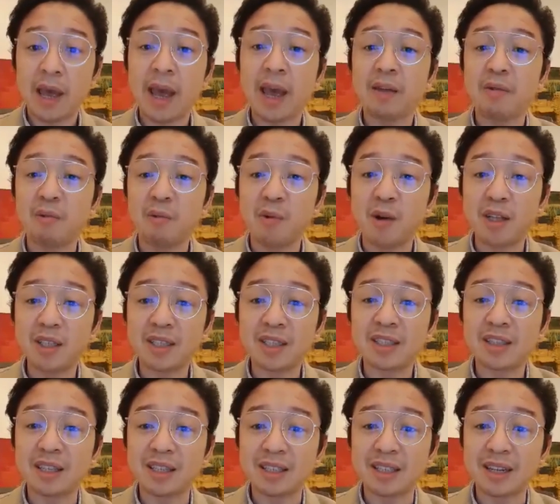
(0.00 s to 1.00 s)
And once
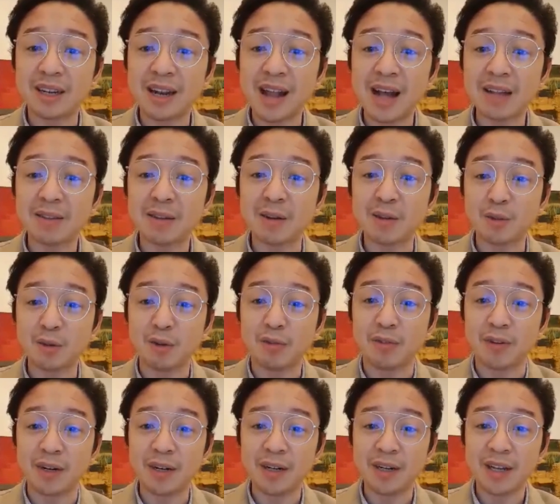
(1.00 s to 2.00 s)
this lockdown is
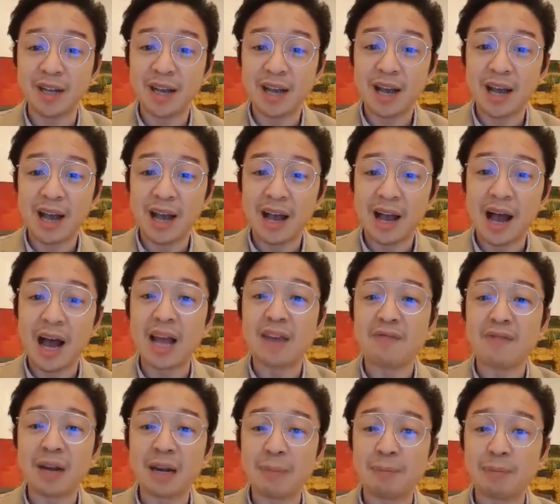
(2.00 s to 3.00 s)
over, I am
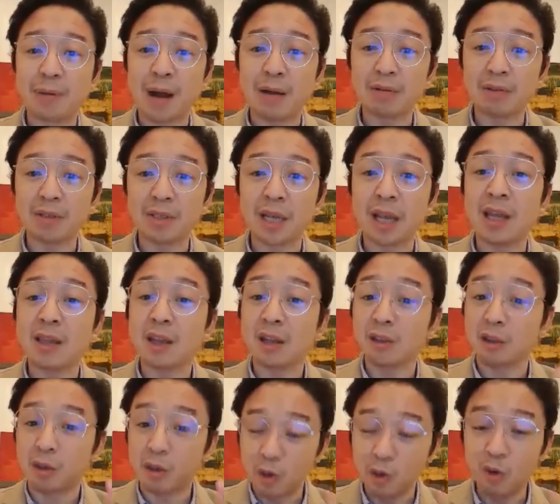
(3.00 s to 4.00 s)
very proud to say
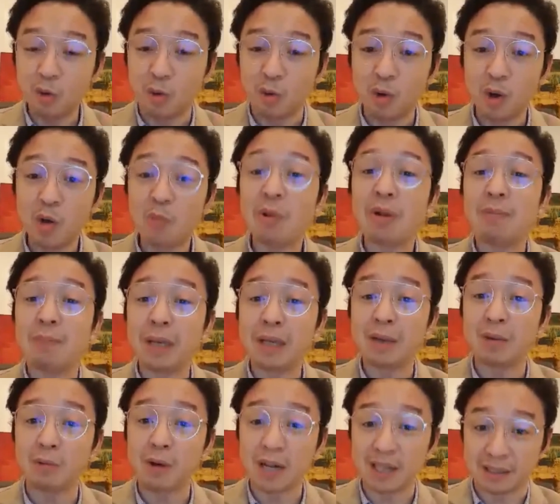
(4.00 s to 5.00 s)
that you will be
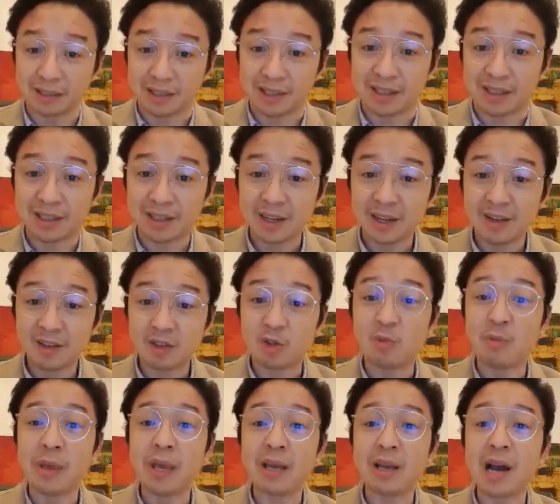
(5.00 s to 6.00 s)
the ones
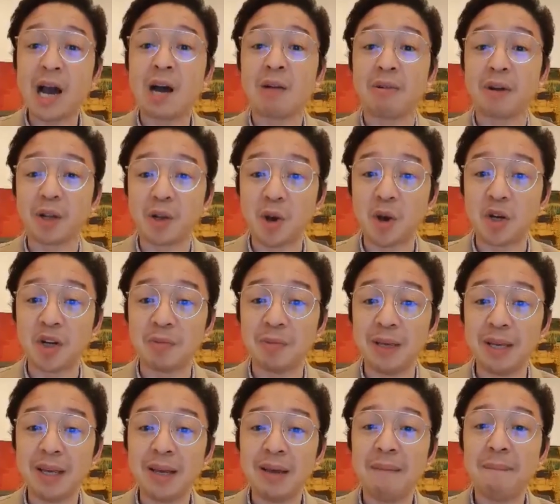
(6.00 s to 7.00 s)
to make our
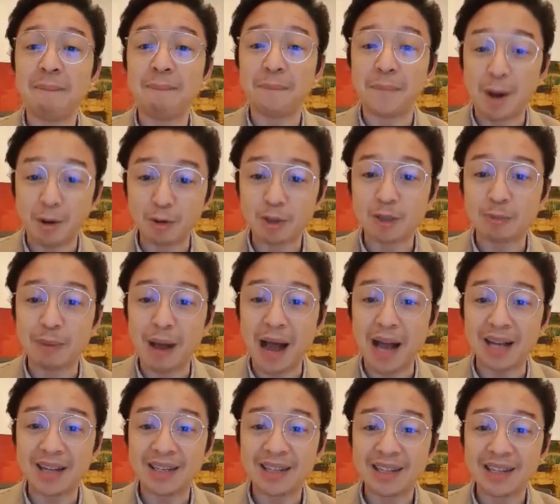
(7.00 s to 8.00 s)
economy bounce
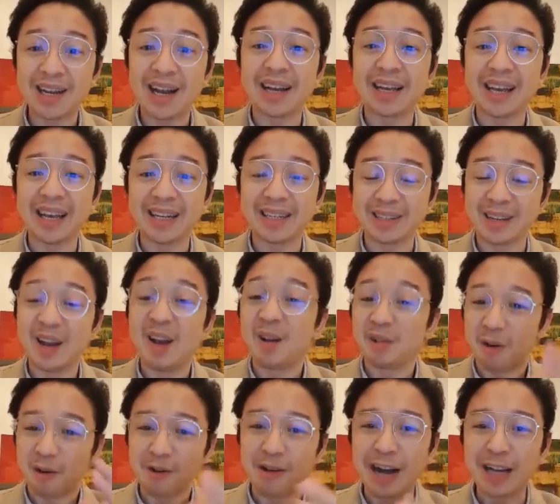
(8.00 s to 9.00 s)
back. Again,
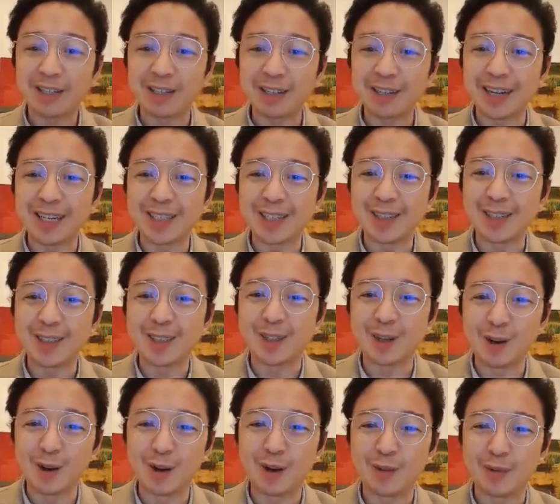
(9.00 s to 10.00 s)
congratulations
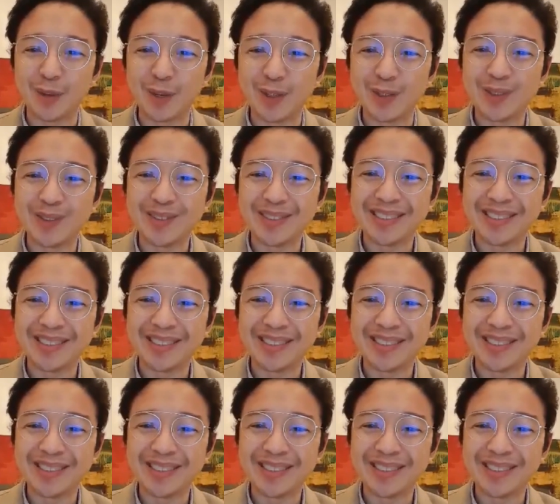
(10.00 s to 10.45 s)
to all of you.